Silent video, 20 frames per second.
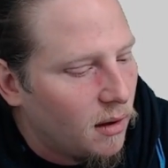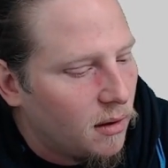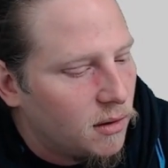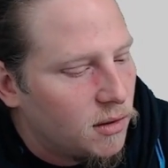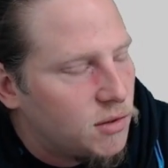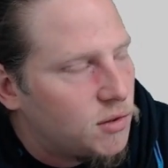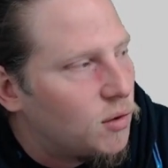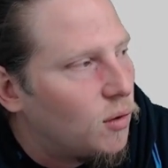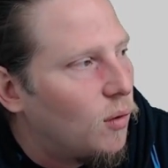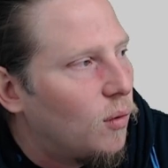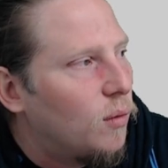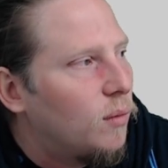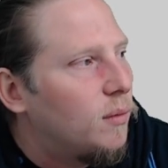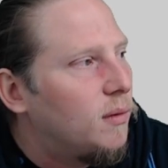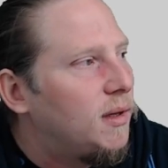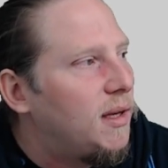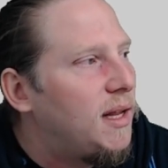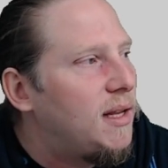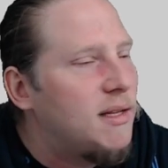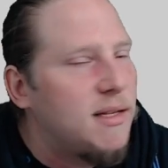So
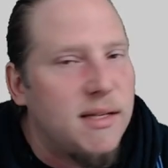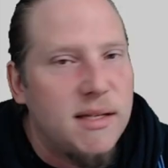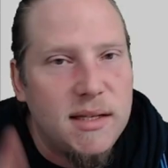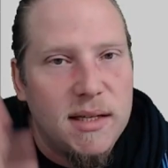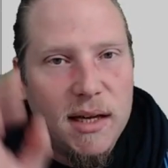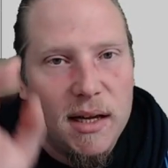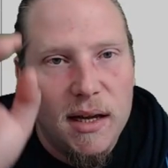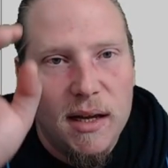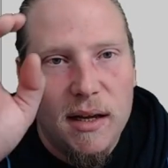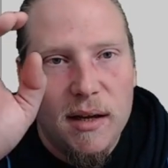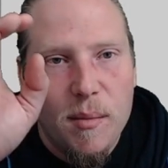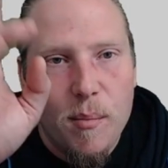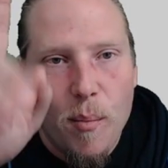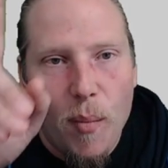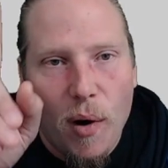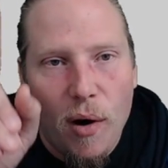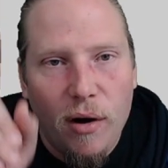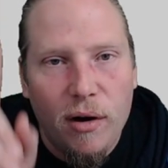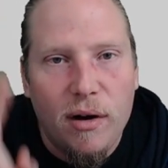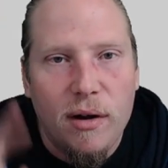let's
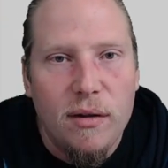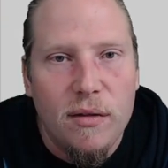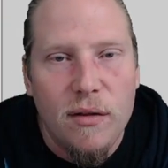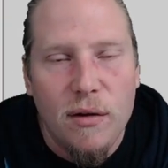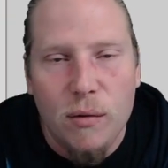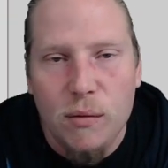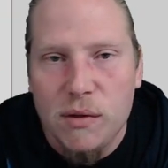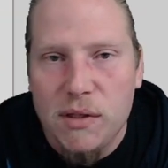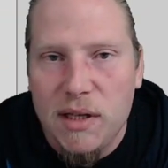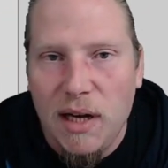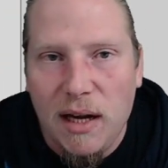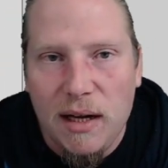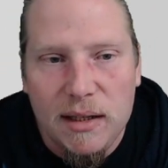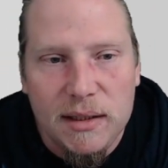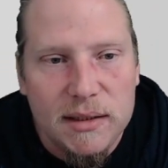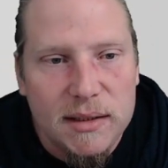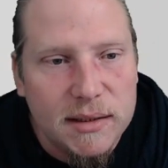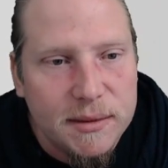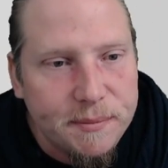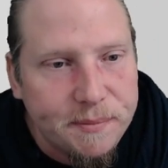mark those lines